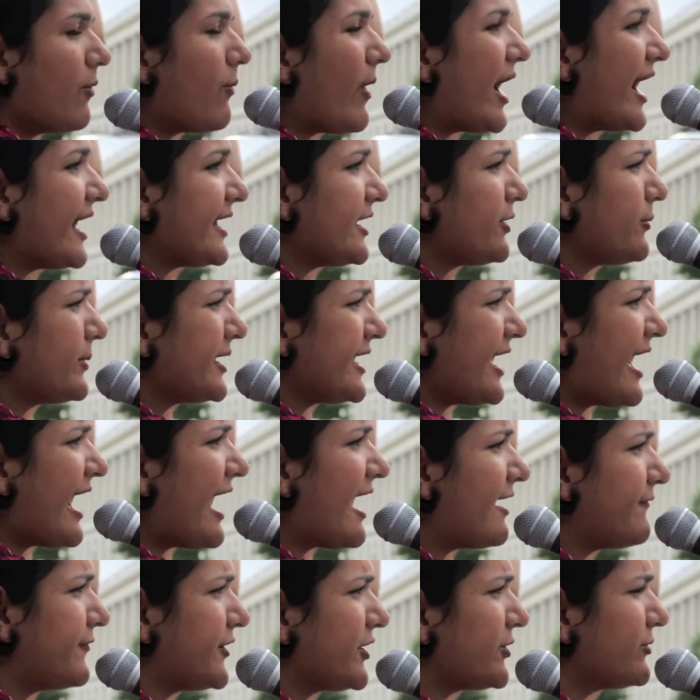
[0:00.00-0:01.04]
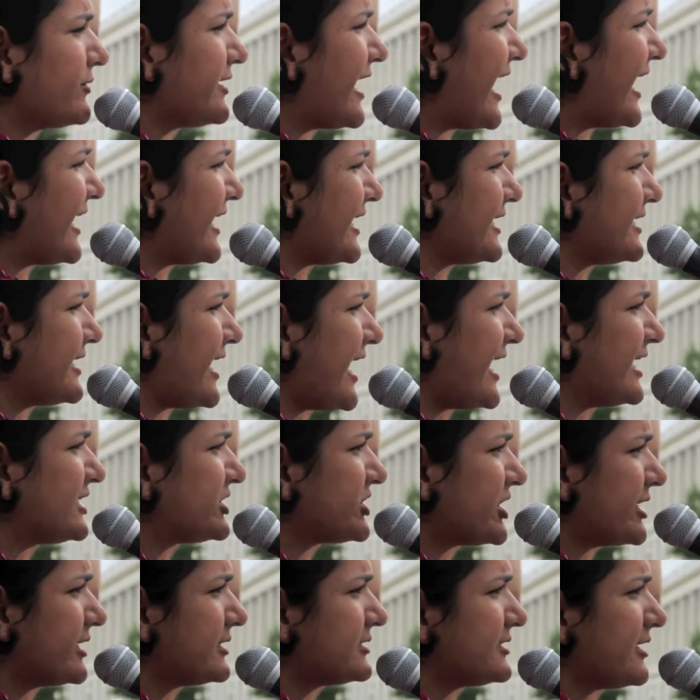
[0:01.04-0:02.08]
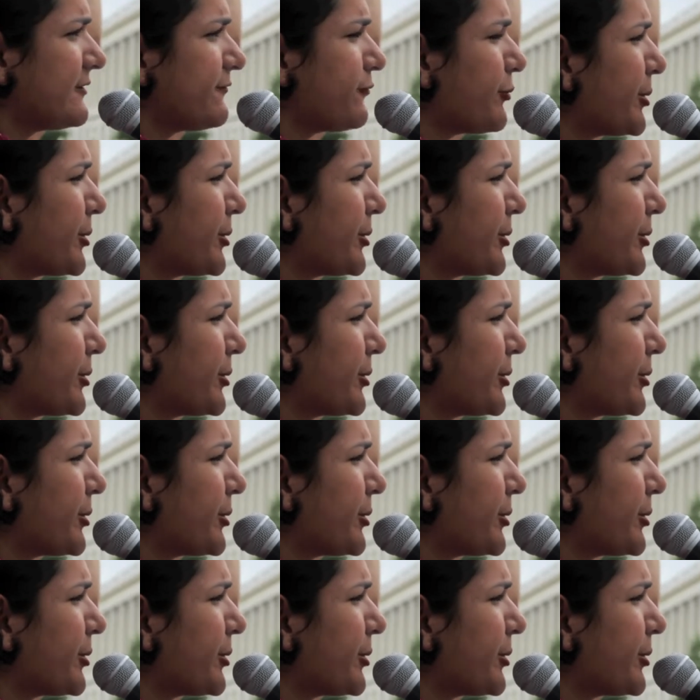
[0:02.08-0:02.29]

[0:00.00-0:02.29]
Why do we have a United Nations if